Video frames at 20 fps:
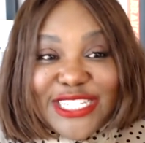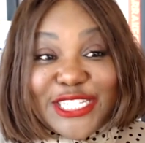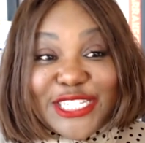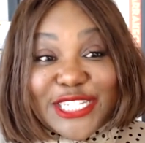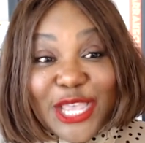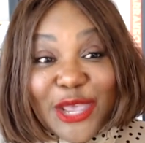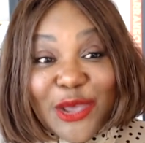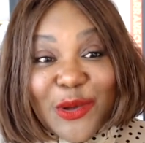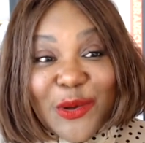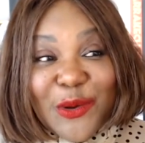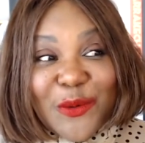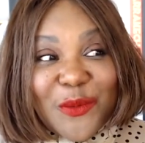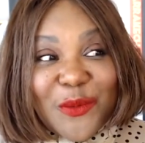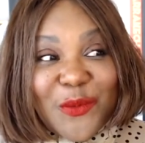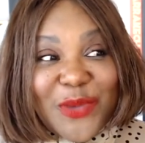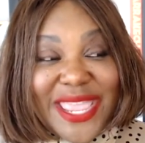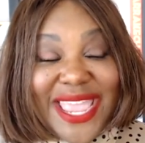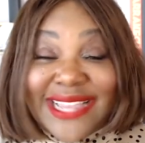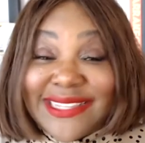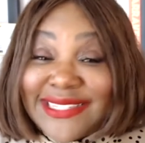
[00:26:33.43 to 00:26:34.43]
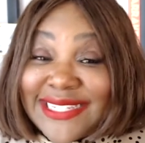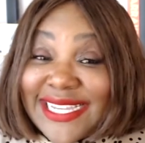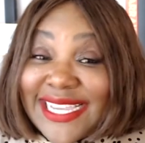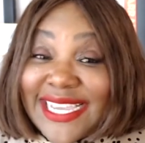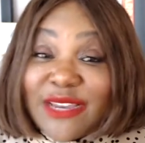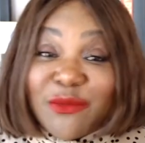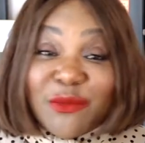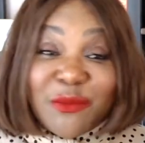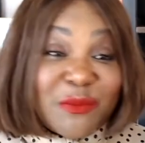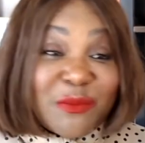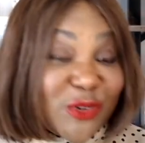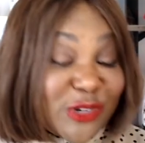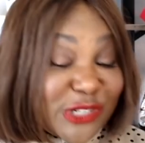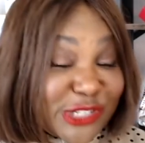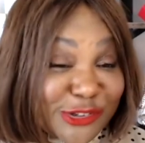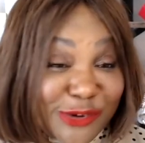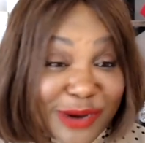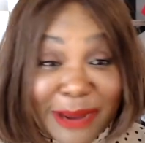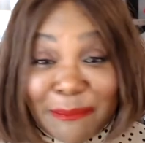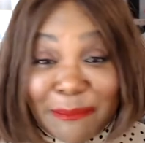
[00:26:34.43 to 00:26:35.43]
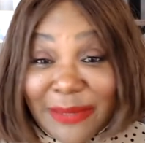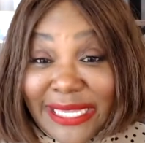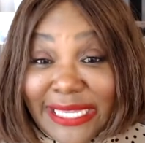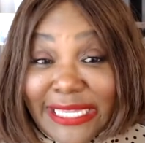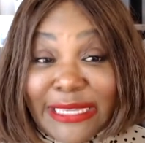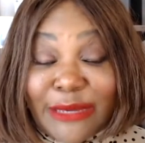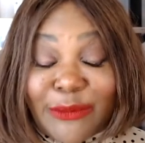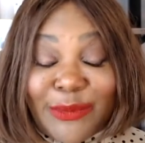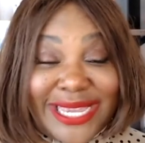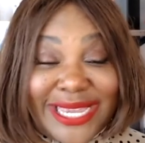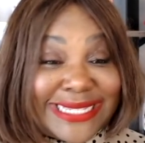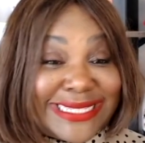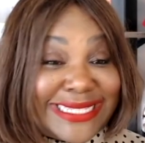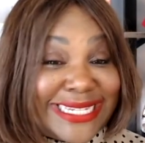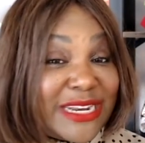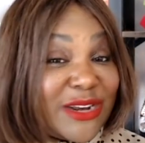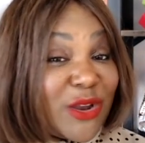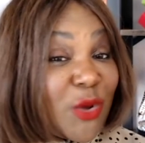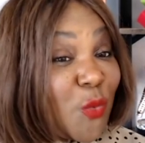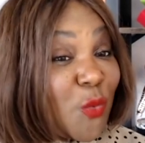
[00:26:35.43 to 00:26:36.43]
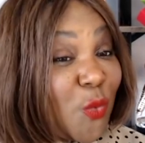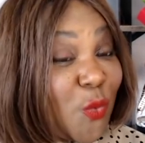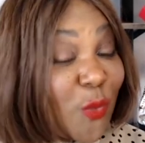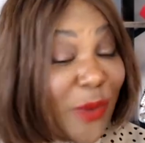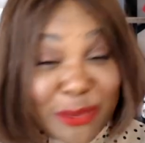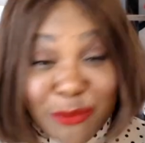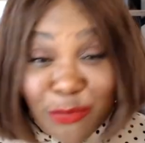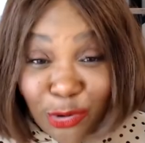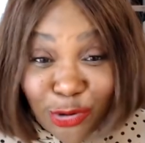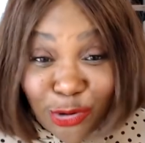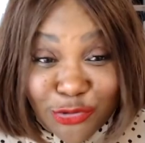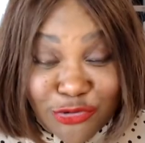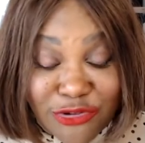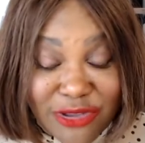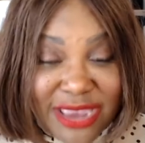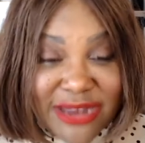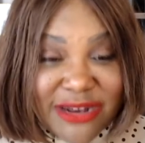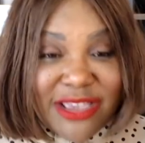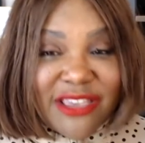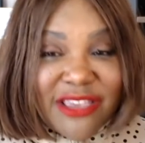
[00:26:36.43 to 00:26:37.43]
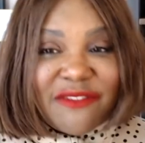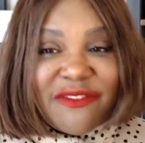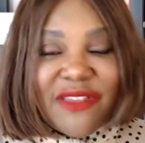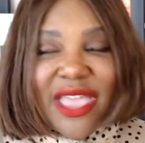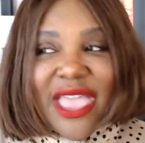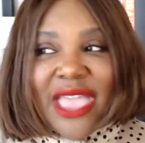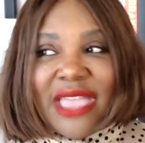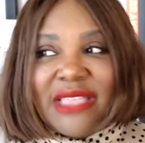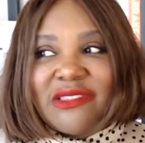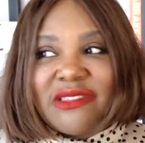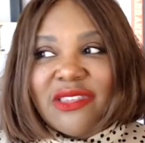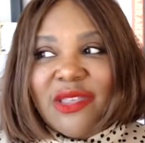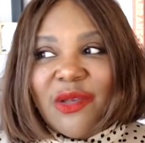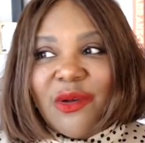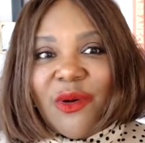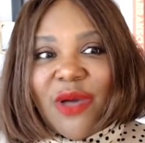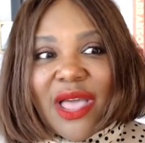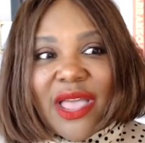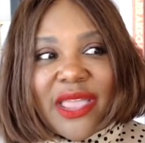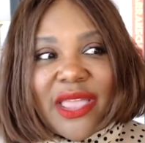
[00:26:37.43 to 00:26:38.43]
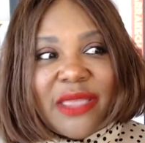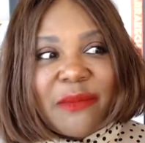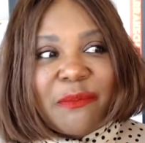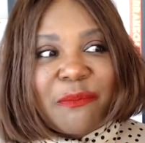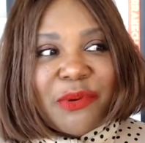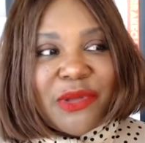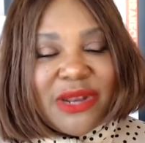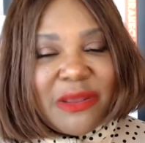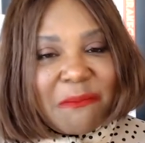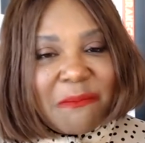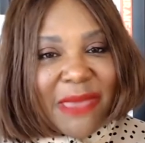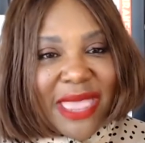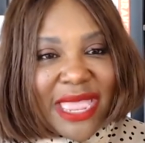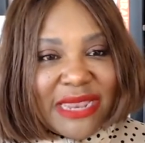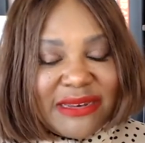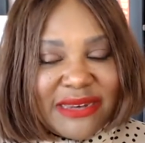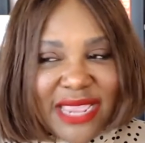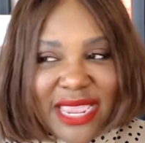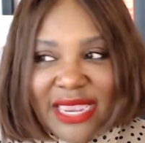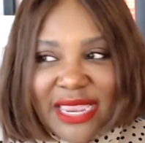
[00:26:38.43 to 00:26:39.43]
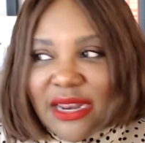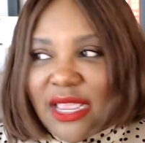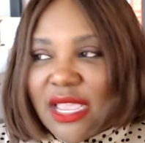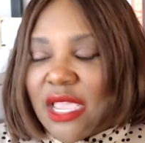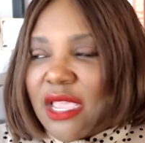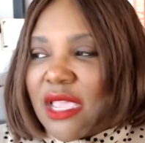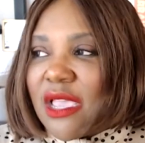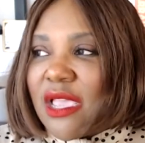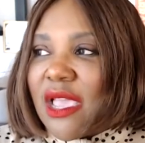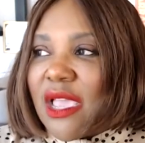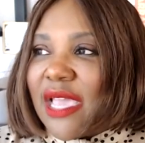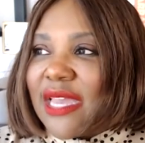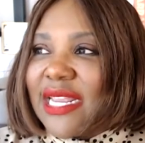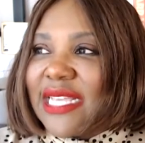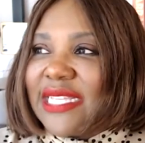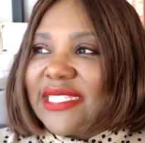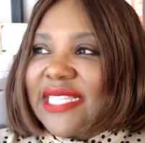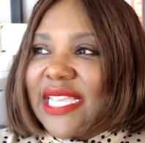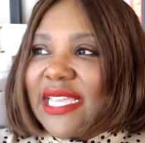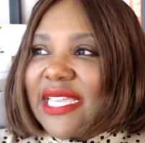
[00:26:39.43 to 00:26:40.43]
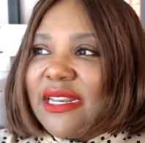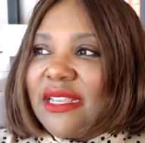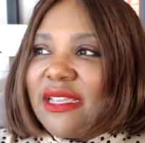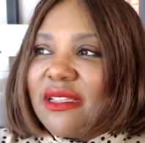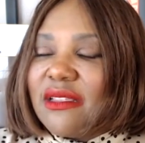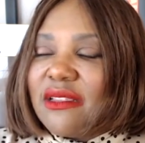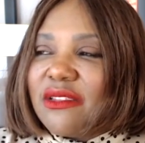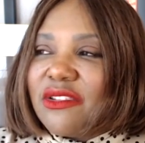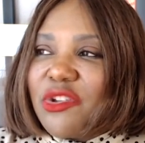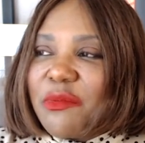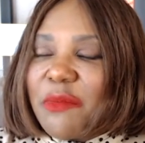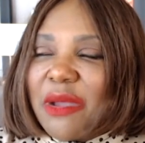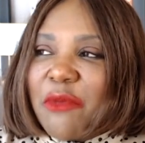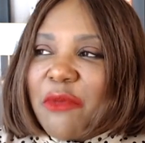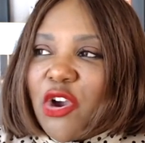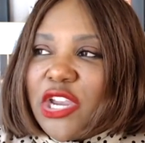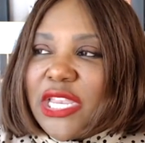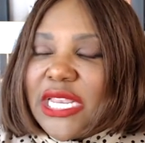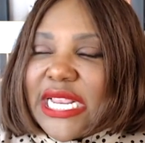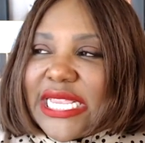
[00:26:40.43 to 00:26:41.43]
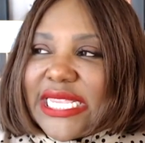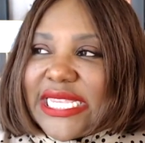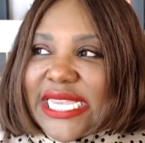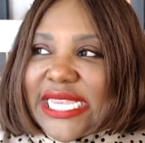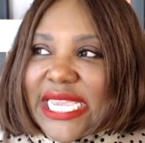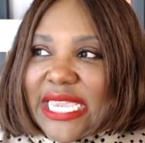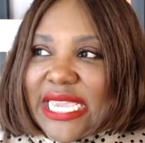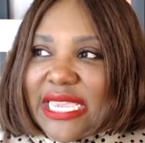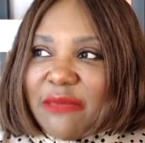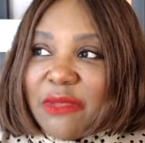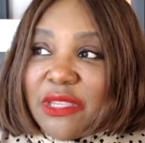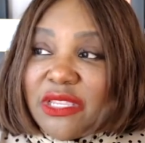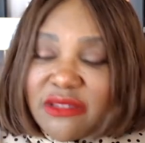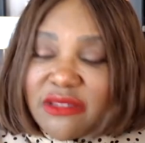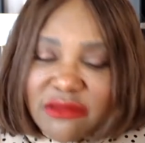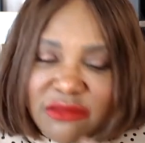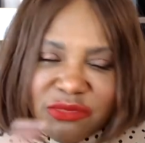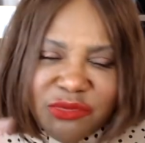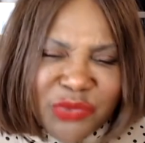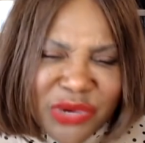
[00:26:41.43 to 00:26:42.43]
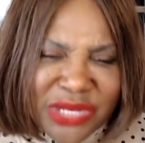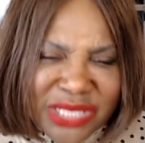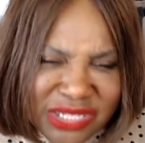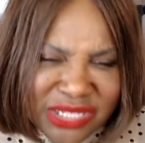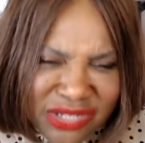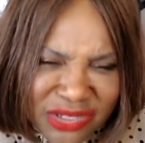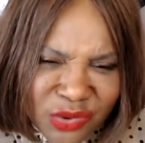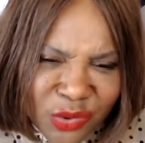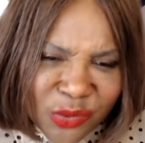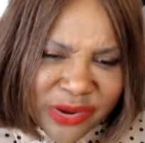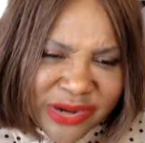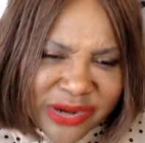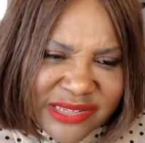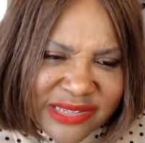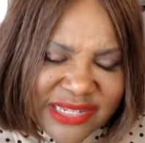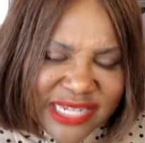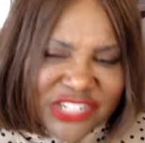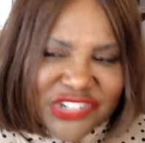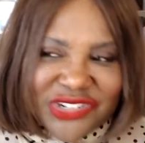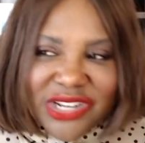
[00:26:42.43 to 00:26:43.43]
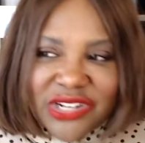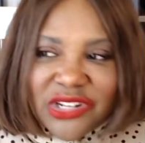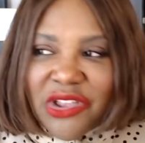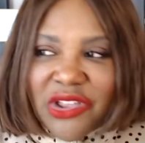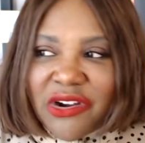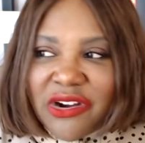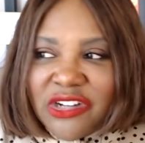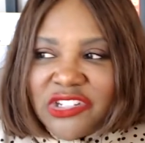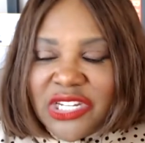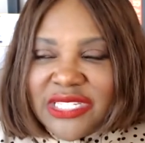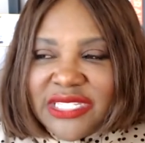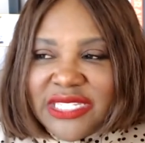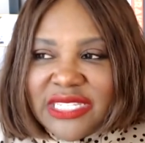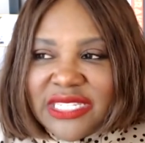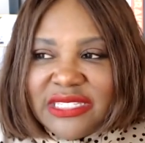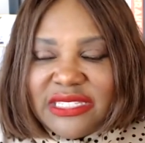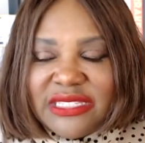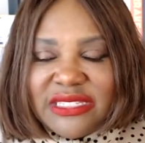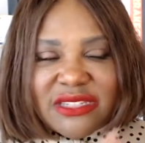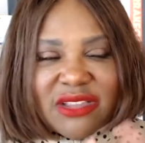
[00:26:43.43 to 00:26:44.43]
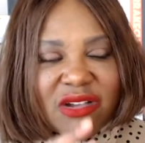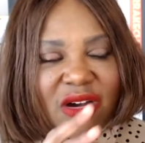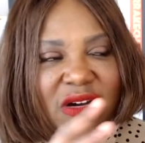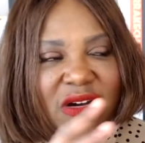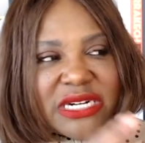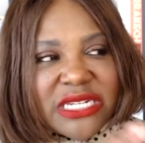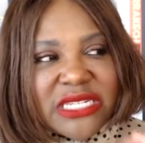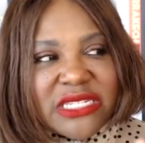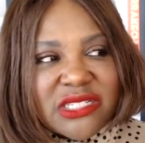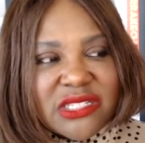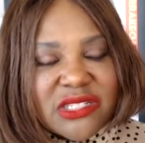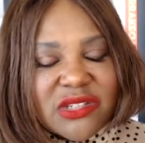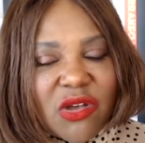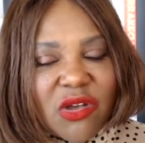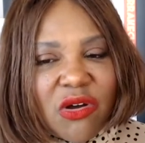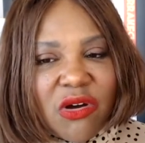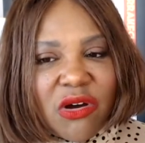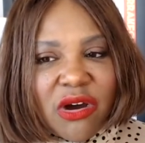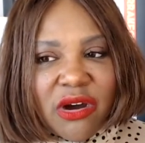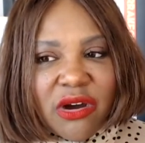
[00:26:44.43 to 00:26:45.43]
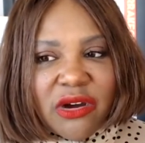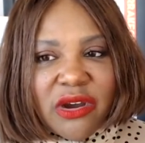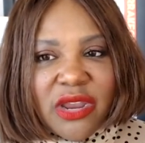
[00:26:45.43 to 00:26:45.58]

So we had to get more scrappy, we had to get way more creative. And so I put a mandate, and I said to my marketing team, and really to the organization at large, I said, artists are